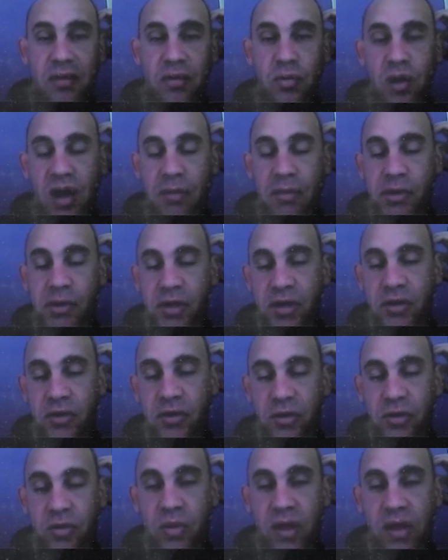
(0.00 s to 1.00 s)
that we're able to
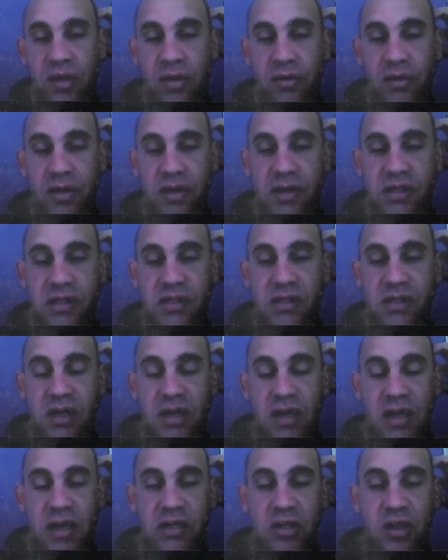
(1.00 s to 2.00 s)
do, whether it's
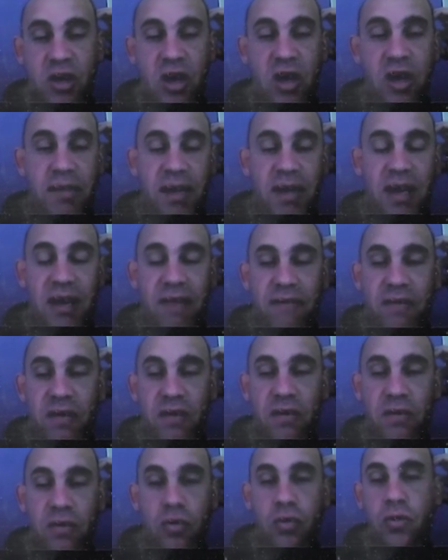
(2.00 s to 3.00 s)
time and
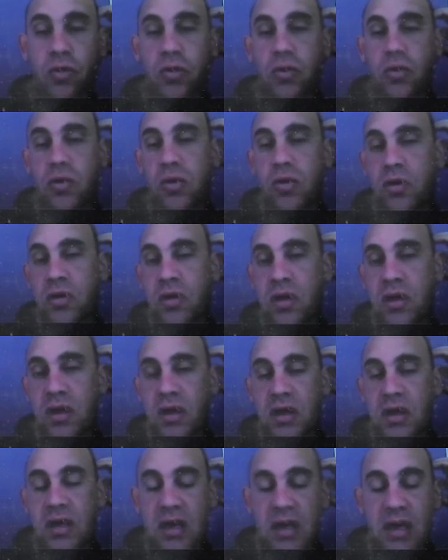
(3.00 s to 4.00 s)
effort or
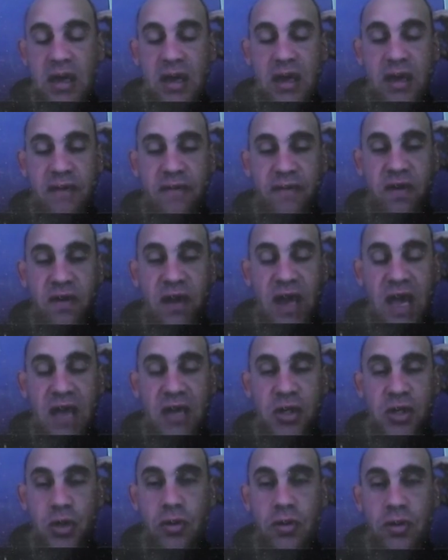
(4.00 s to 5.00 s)

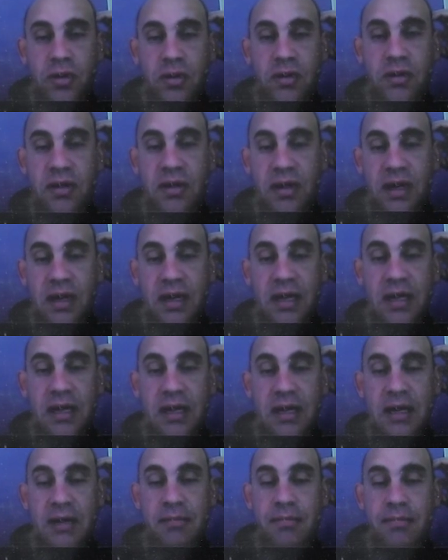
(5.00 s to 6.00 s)
financial,
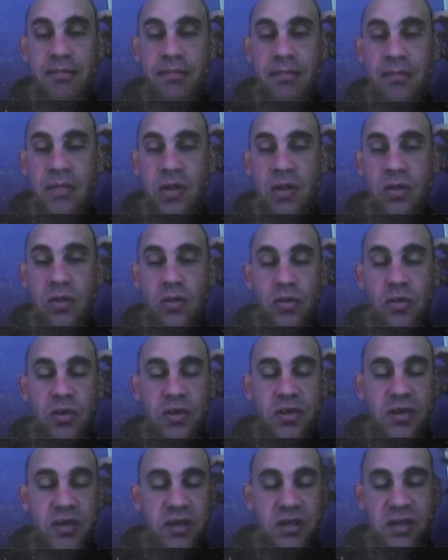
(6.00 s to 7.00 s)

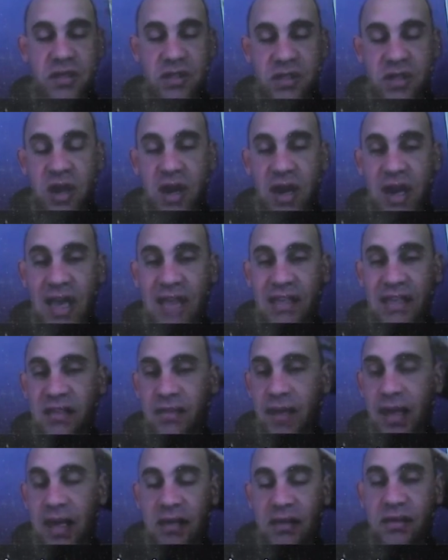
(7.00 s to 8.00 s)
or design
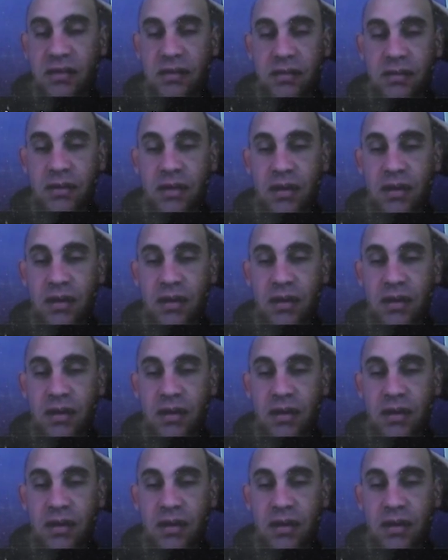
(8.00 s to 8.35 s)
aspects?